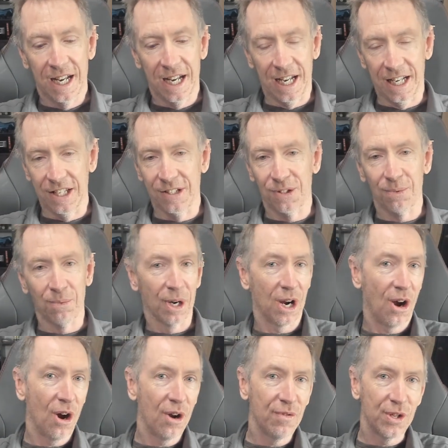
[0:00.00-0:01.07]
is we're
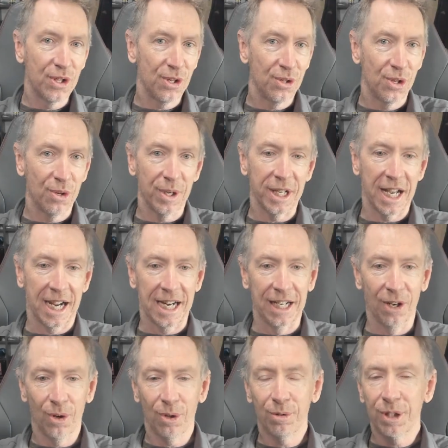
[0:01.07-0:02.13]
overdue doing a
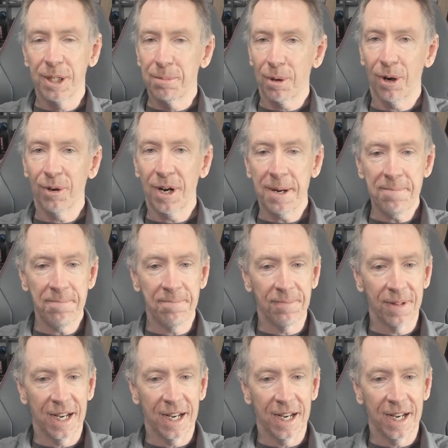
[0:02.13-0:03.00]
loyalty program.